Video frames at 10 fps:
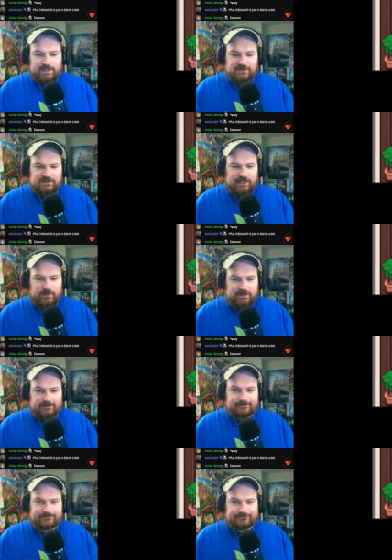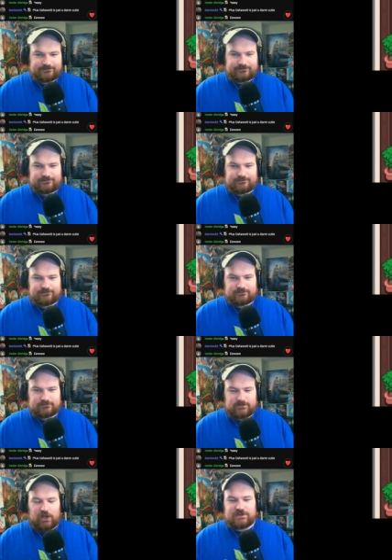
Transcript: need you to take with you. Oh,